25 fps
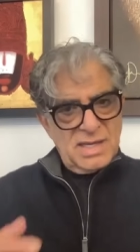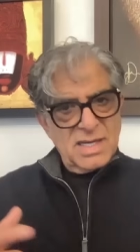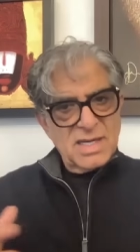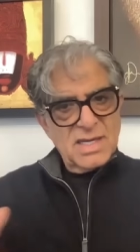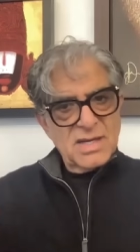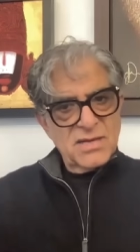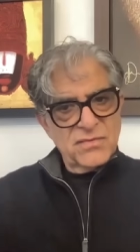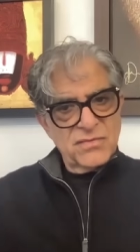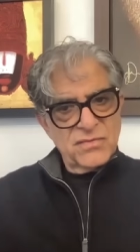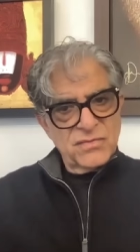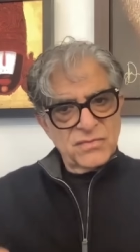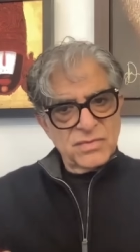
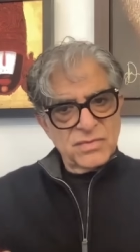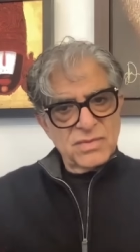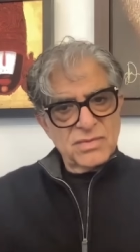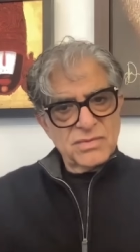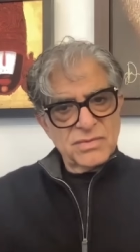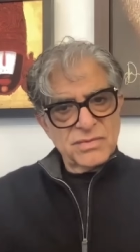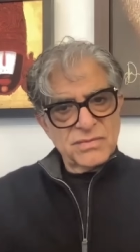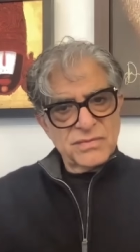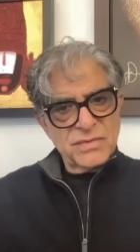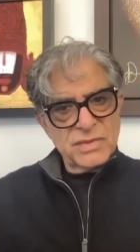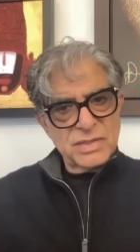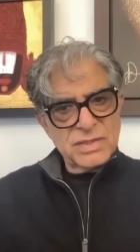I've
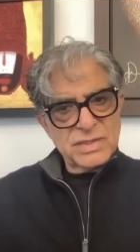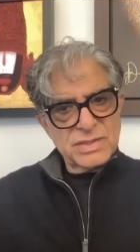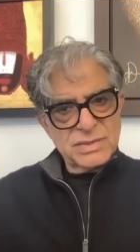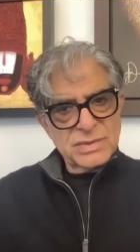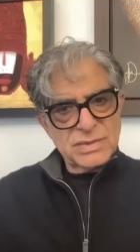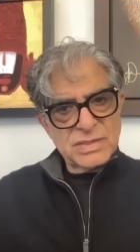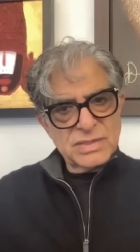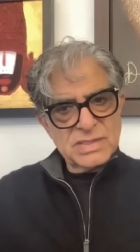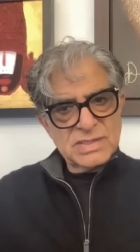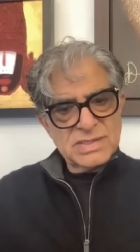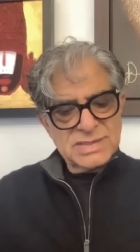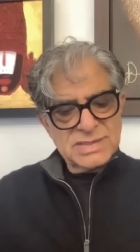referred
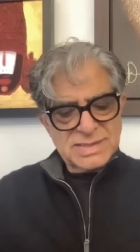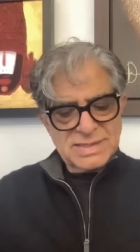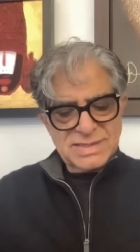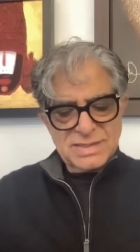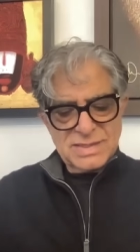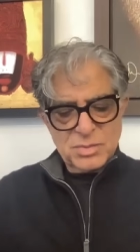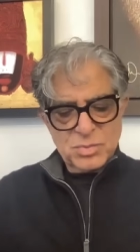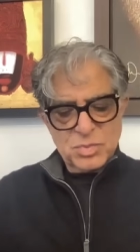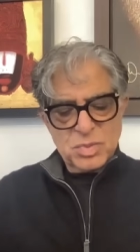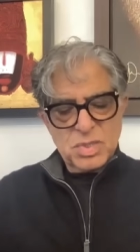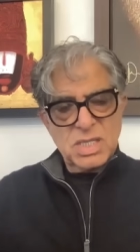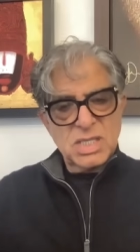to this
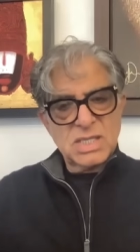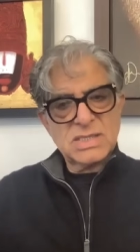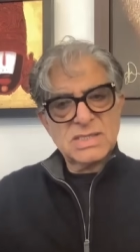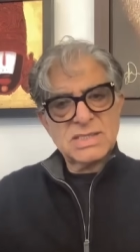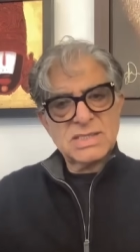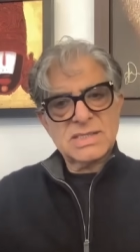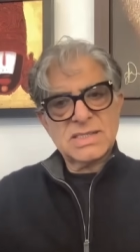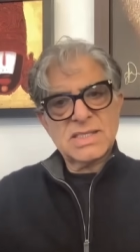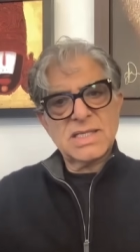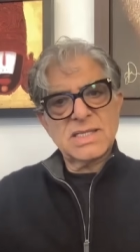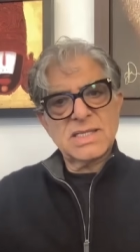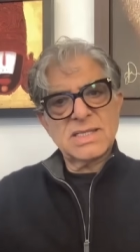in the
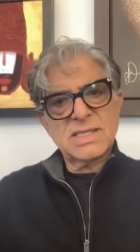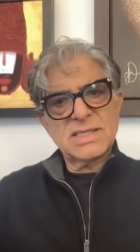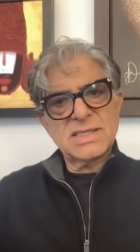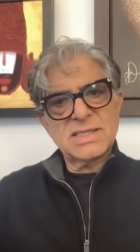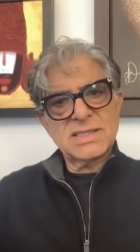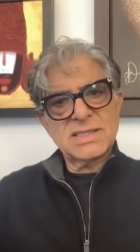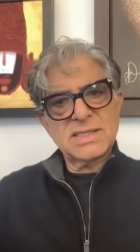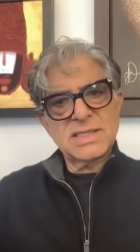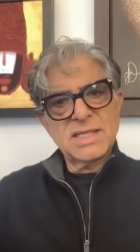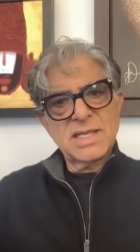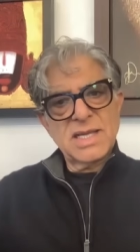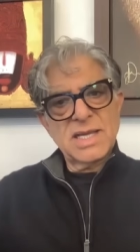past
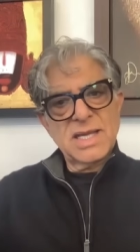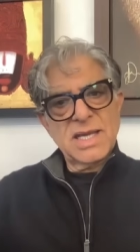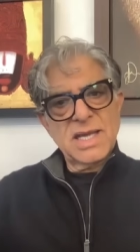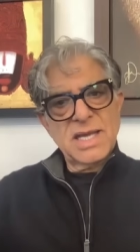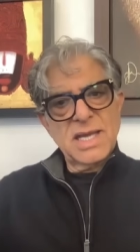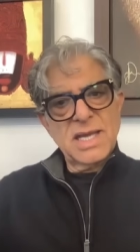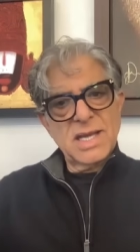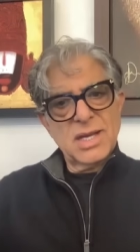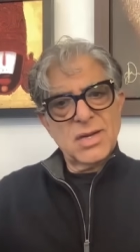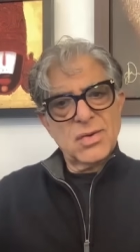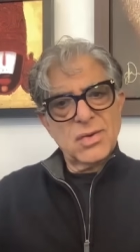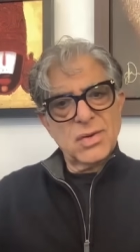as
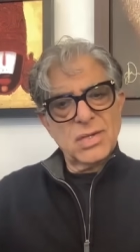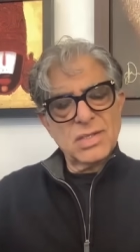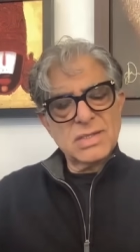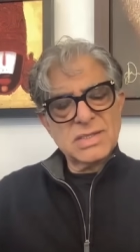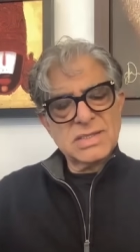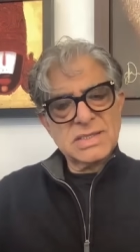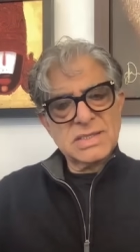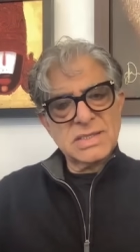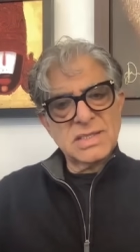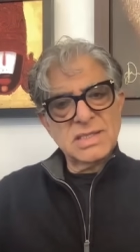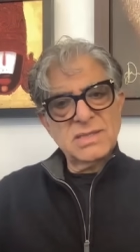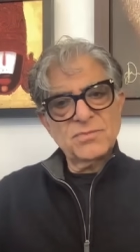
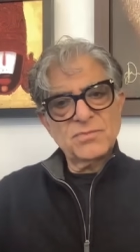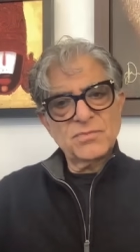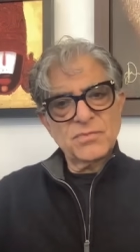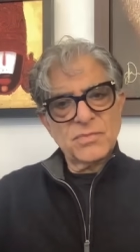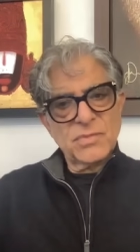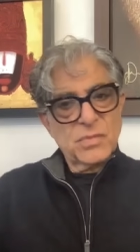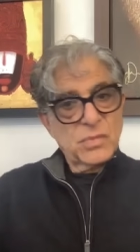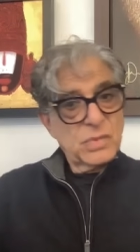acausal,